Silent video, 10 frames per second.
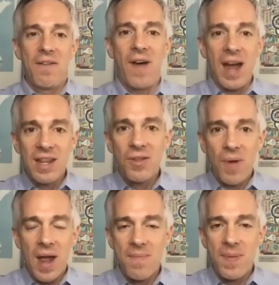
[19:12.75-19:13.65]
finding the
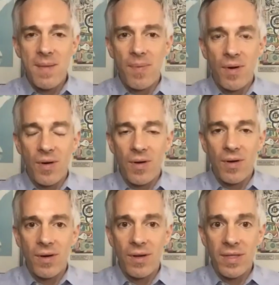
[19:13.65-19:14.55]
right
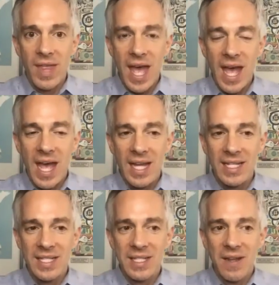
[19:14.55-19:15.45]
people
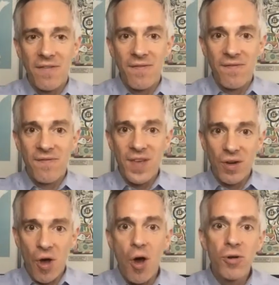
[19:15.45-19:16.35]
that
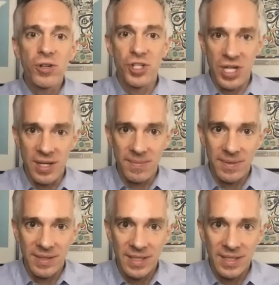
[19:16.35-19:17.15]
feel ownership.